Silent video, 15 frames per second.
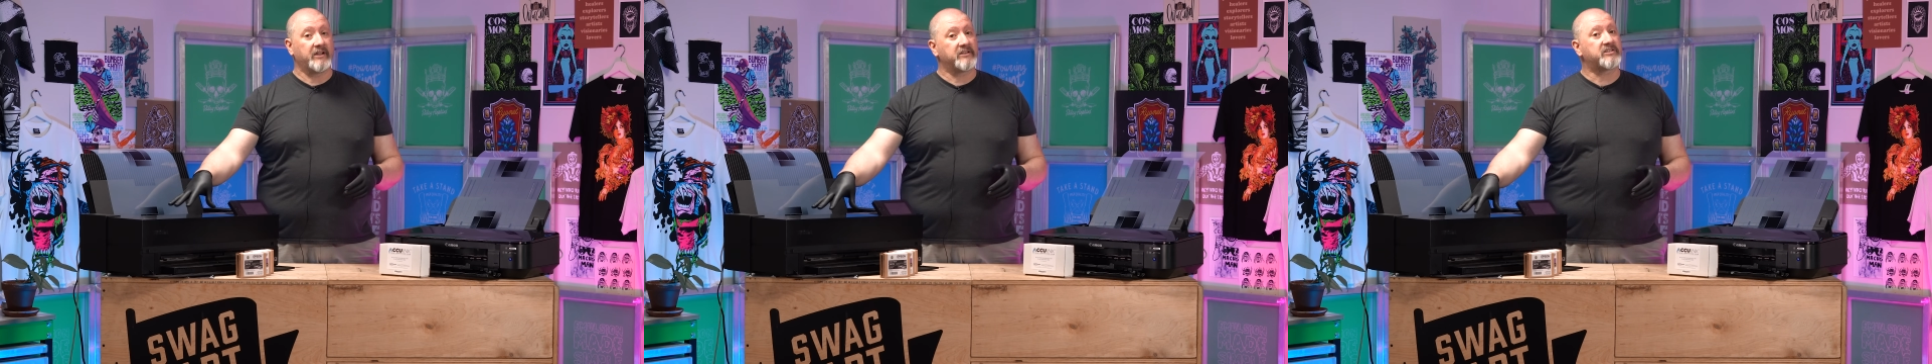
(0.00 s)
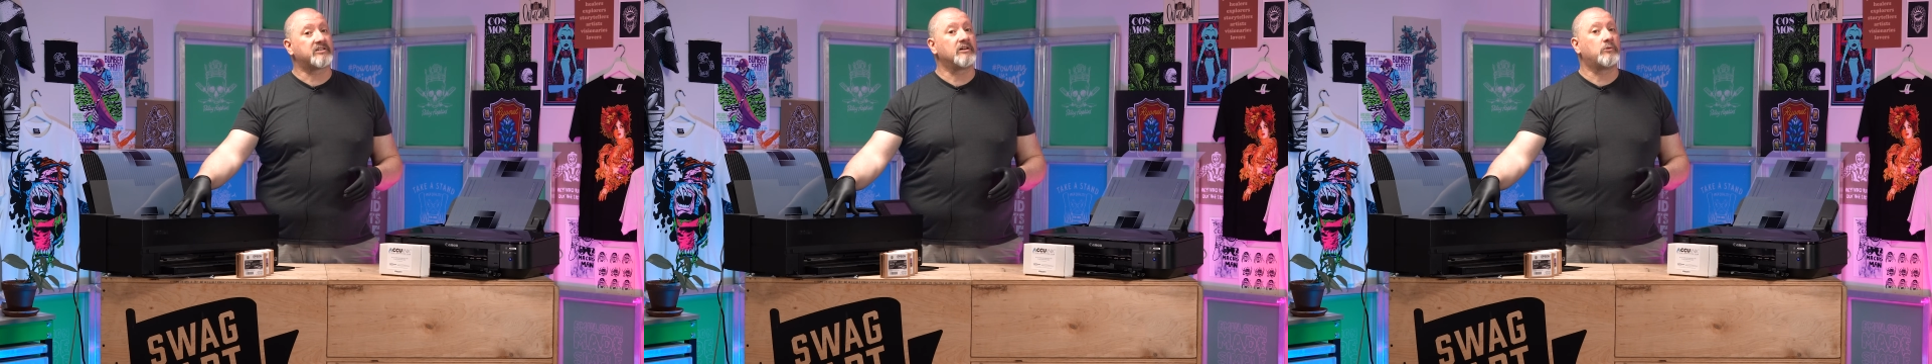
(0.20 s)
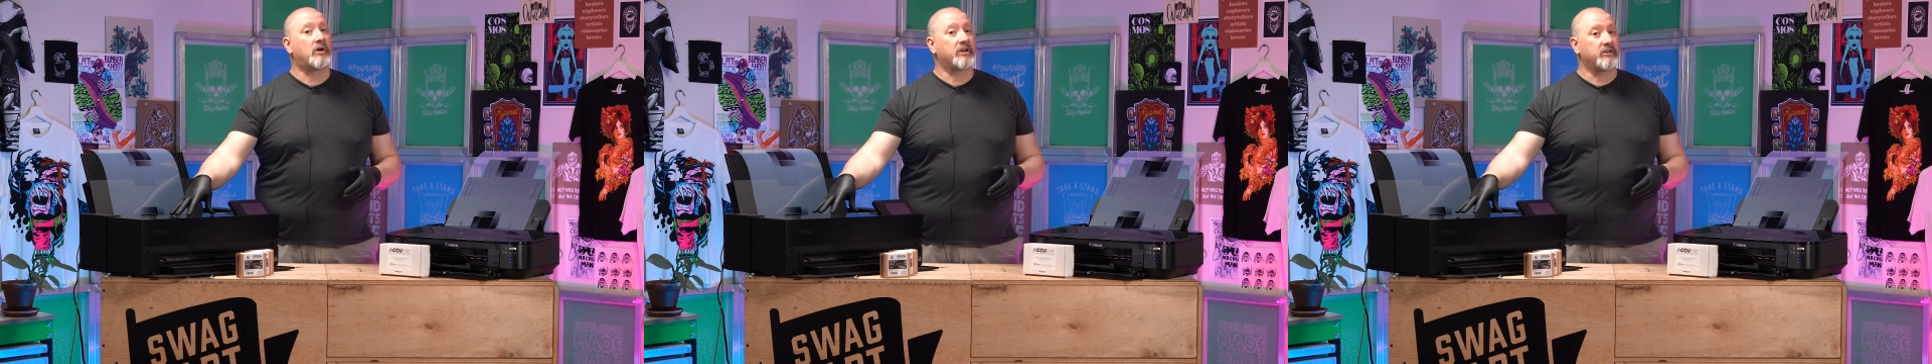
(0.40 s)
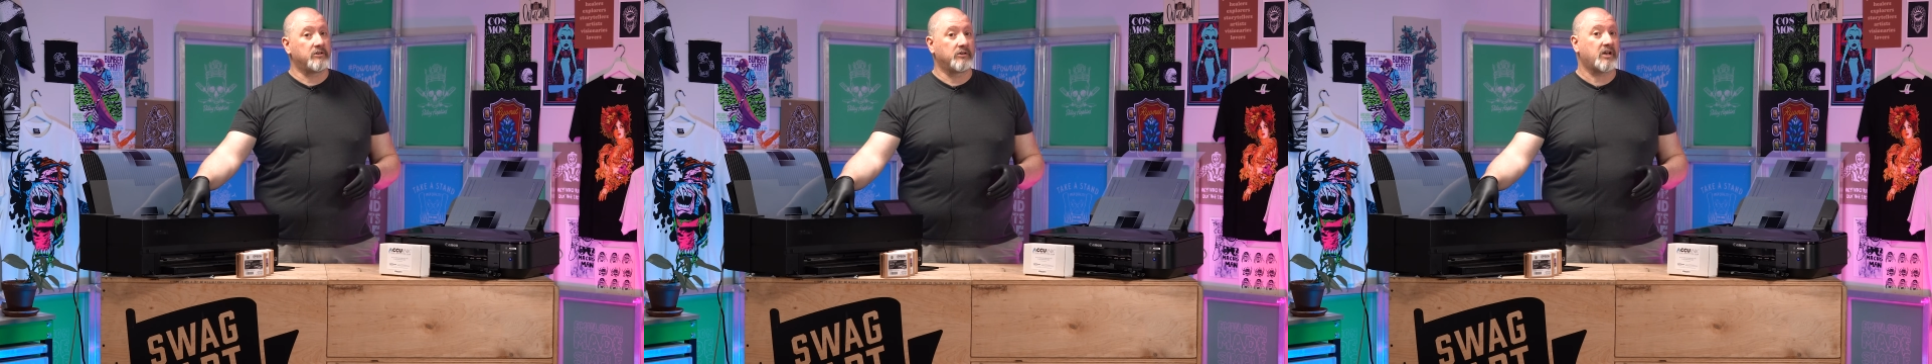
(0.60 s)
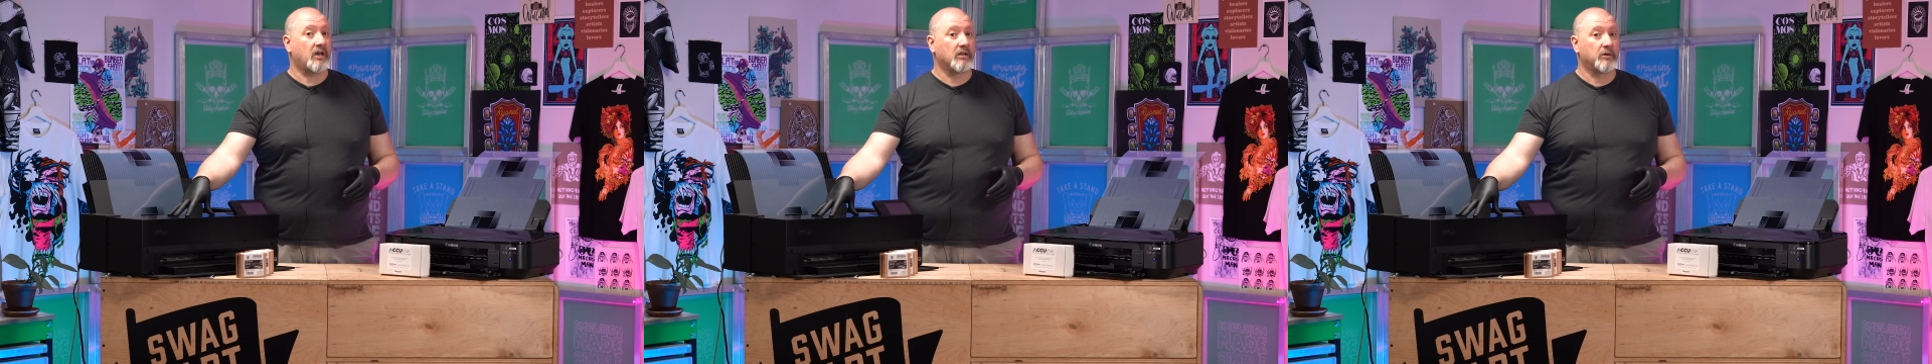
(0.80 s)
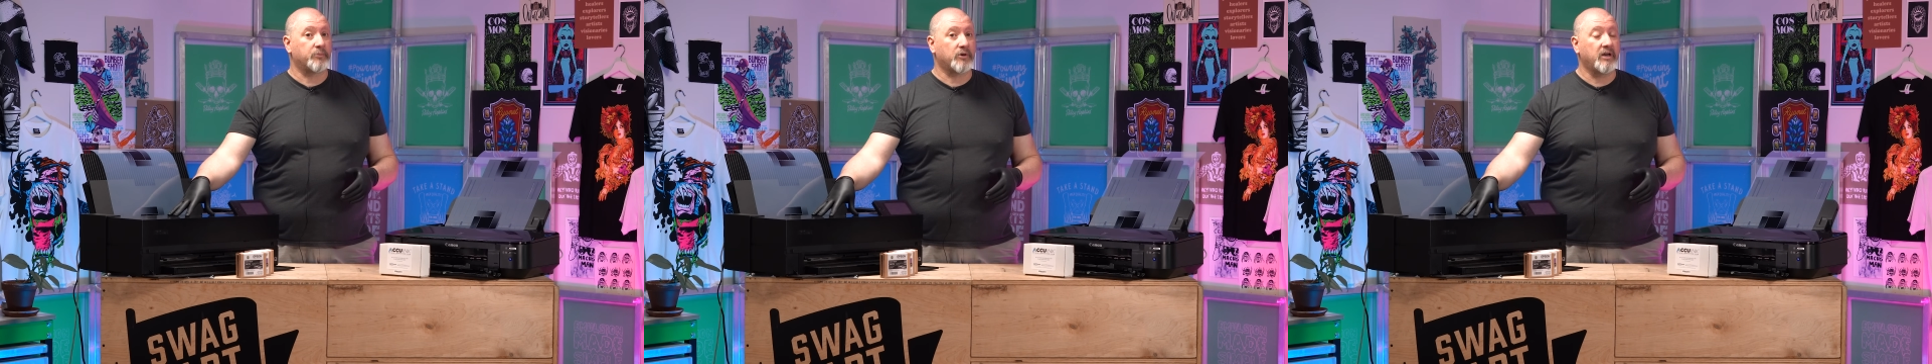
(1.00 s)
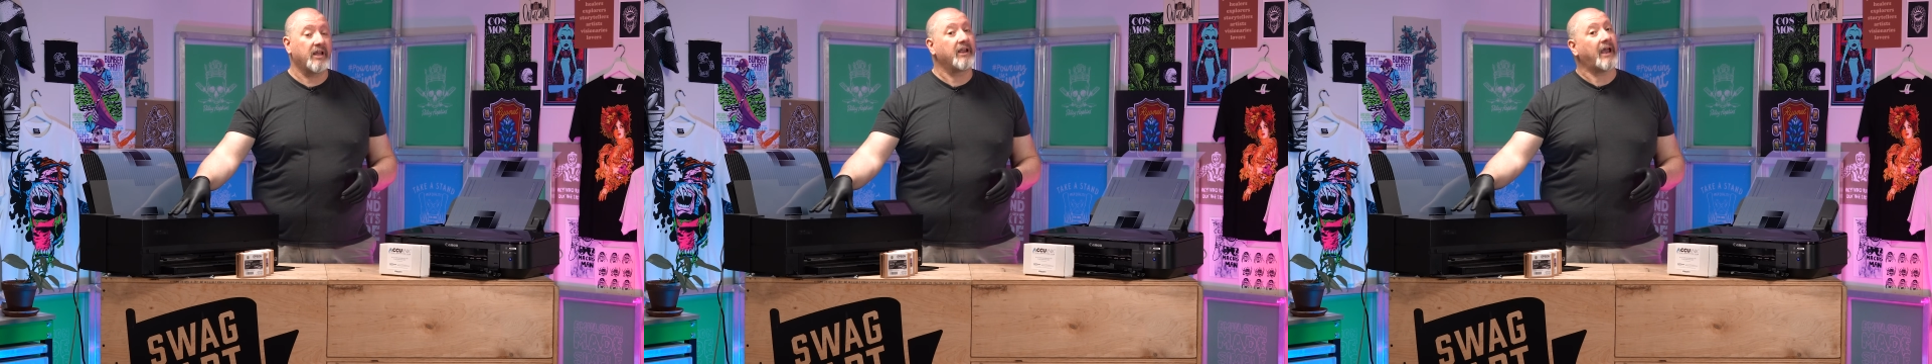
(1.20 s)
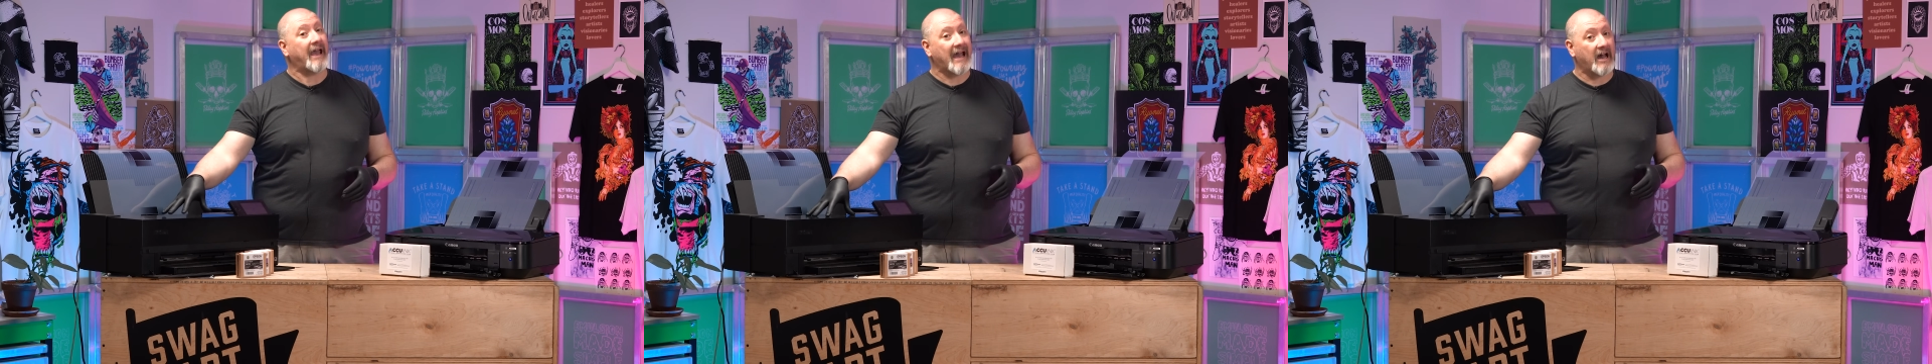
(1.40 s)
that still want to do color
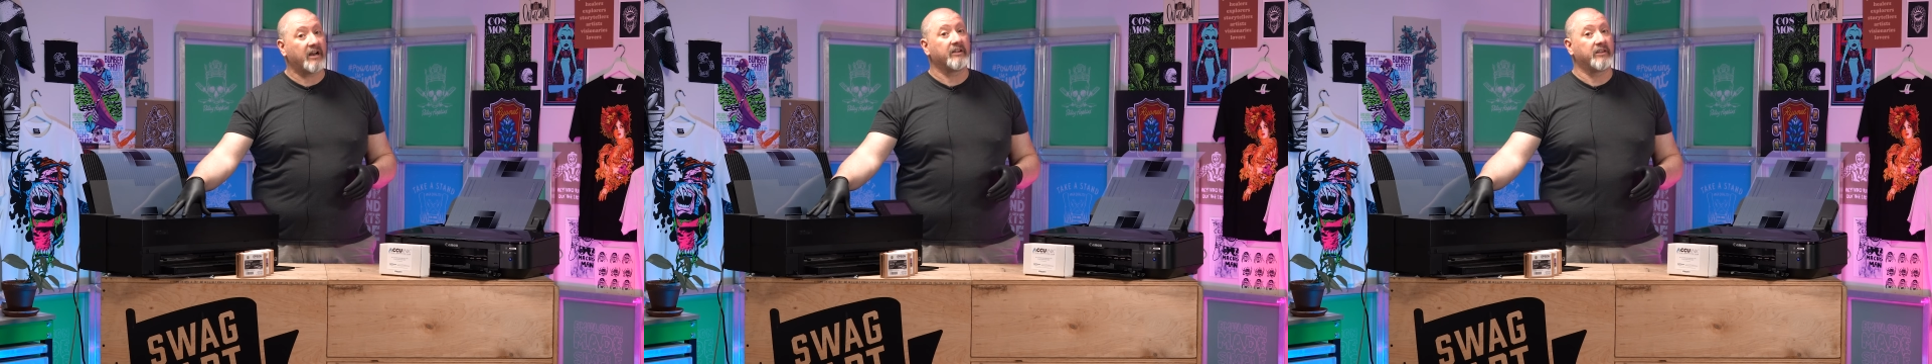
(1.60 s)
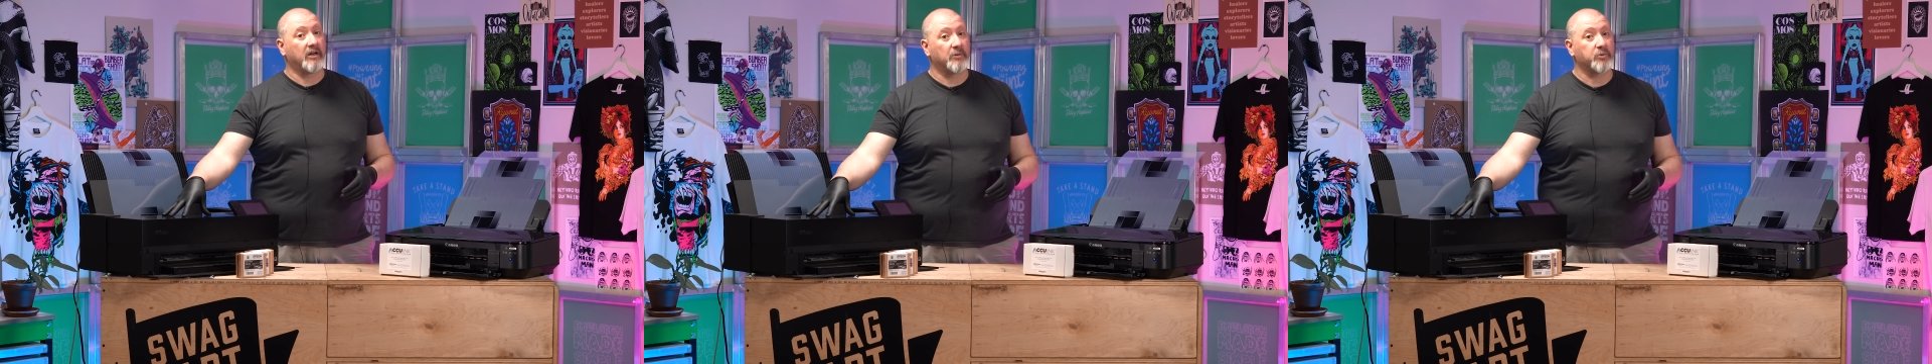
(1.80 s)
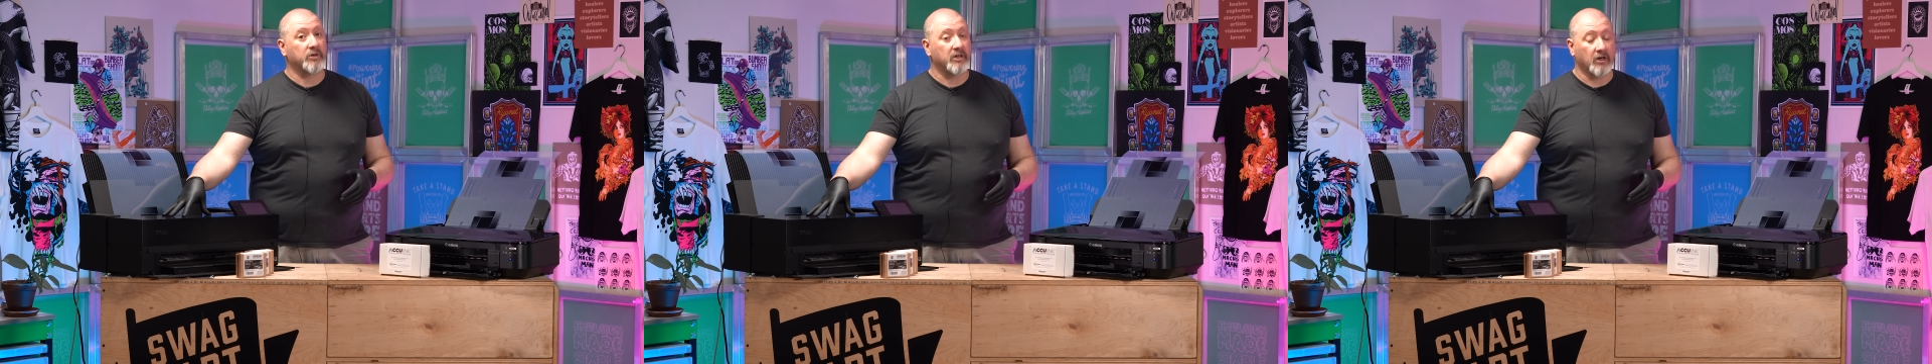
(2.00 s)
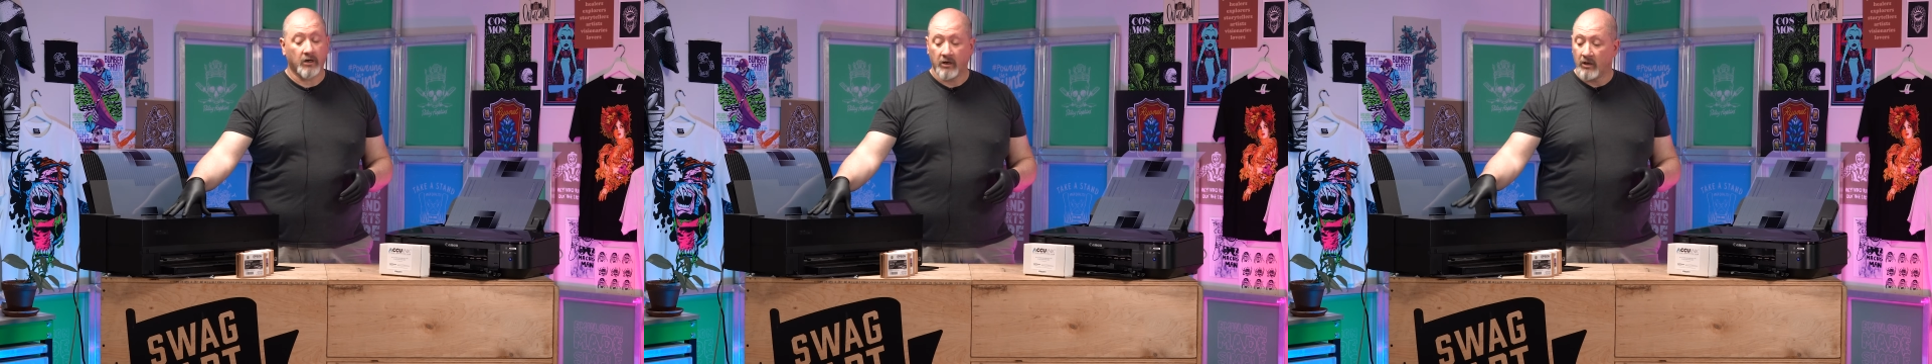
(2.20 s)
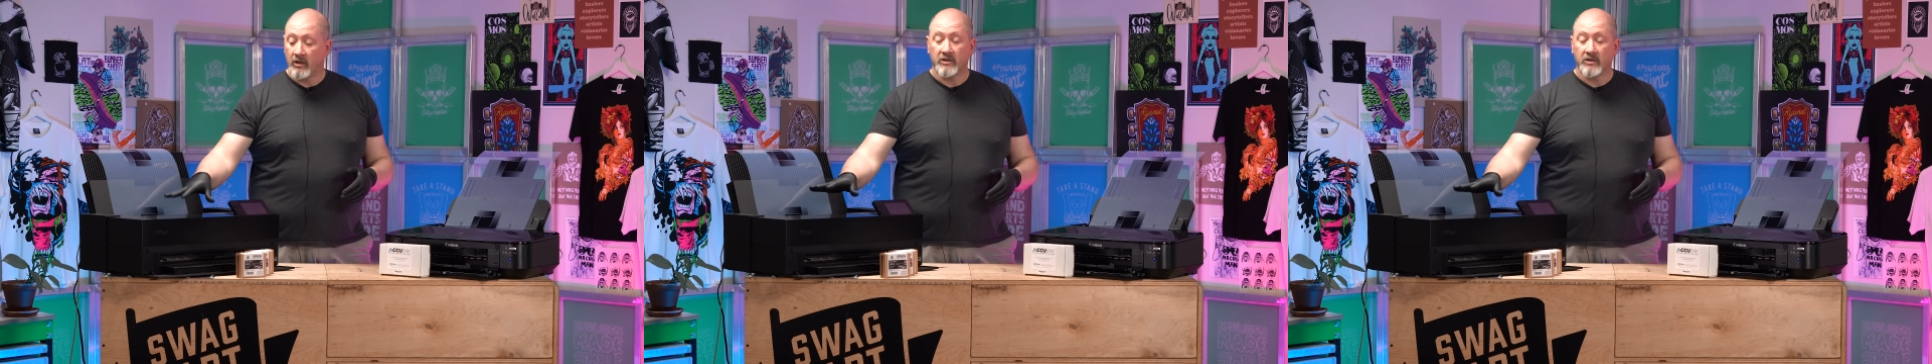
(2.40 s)
printing out of their printer.